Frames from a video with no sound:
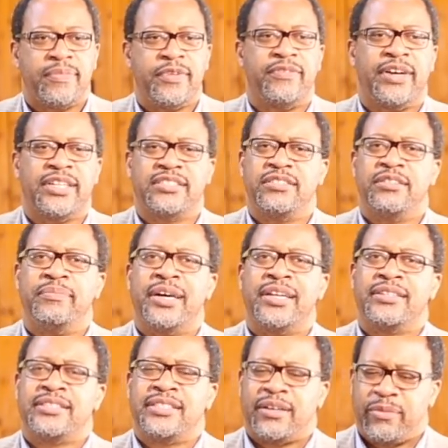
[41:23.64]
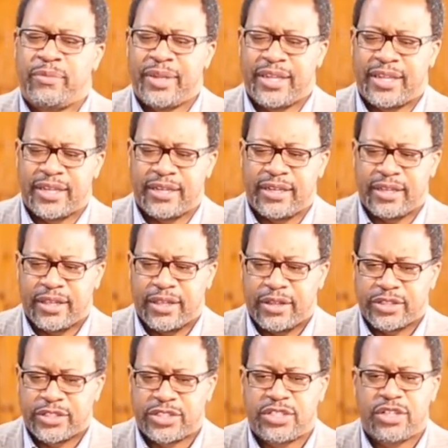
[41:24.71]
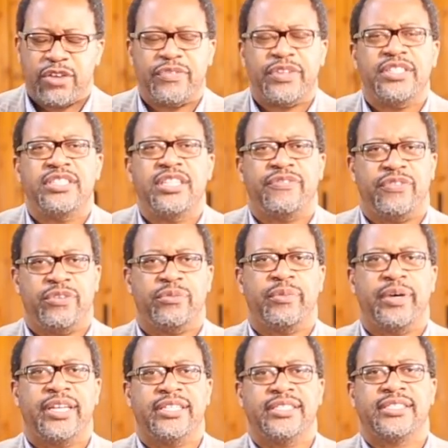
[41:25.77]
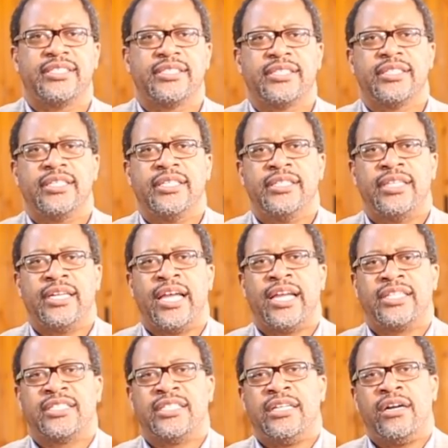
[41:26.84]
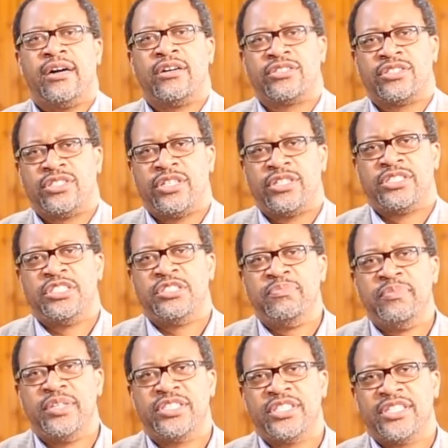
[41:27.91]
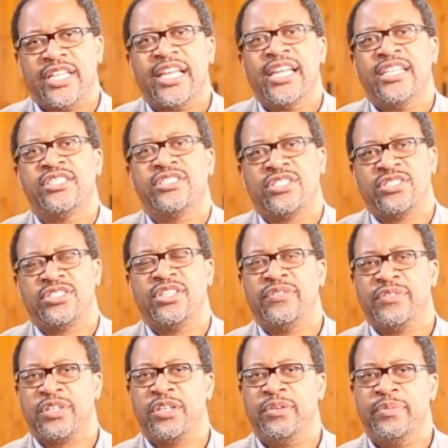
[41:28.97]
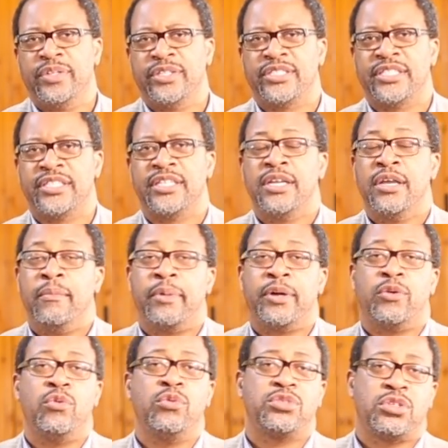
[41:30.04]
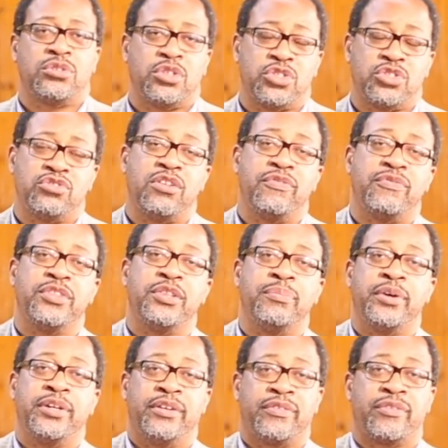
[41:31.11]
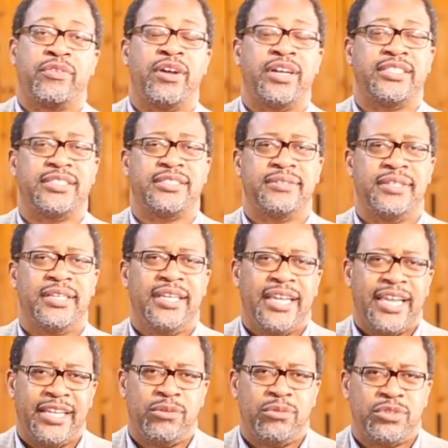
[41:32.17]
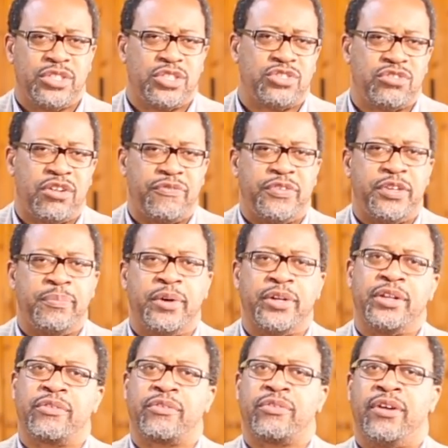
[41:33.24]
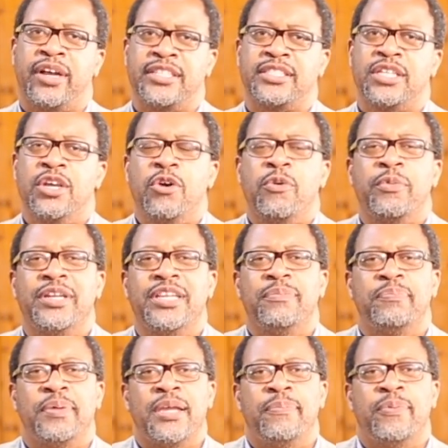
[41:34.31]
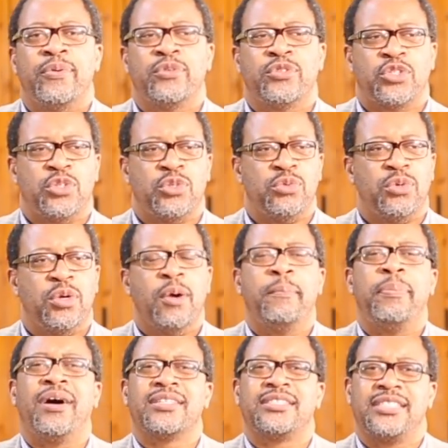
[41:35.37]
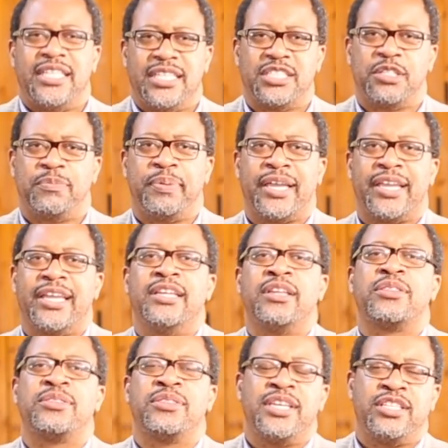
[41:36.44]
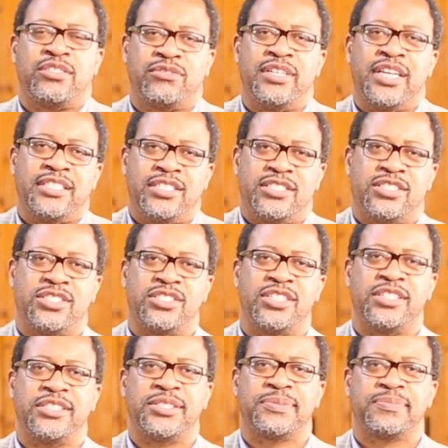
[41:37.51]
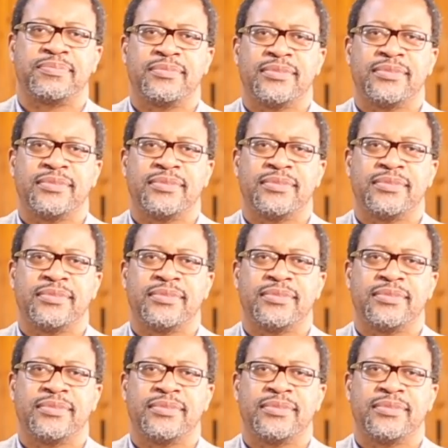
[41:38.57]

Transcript: The fact of the matter is that we can serve in different ways, that actually our church's mission is to serve the community, but also to strengthen the body of Christ. In order to strengthen the body of Christ, we need people to participate in the things related to church.